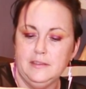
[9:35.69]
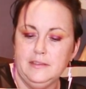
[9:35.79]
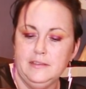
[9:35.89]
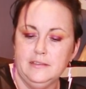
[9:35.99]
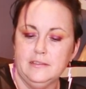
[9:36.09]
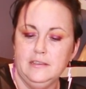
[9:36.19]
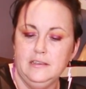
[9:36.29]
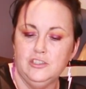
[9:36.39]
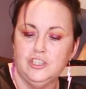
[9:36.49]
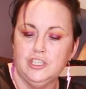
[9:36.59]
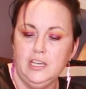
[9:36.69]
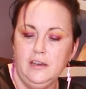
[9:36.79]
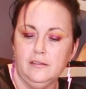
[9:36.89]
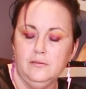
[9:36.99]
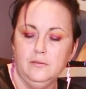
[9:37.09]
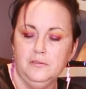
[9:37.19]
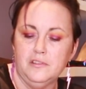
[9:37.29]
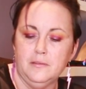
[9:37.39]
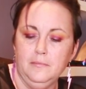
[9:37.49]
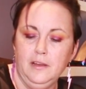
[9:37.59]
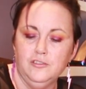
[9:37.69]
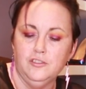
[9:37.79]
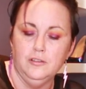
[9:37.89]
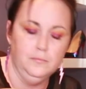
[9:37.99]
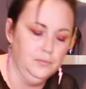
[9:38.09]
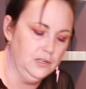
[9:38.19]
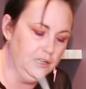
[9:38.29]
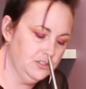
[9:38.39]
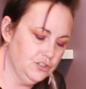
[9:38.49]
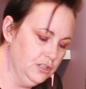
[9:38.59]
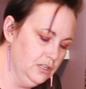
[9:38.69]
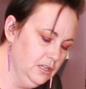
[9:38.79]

This is the Shadow Smudger brush.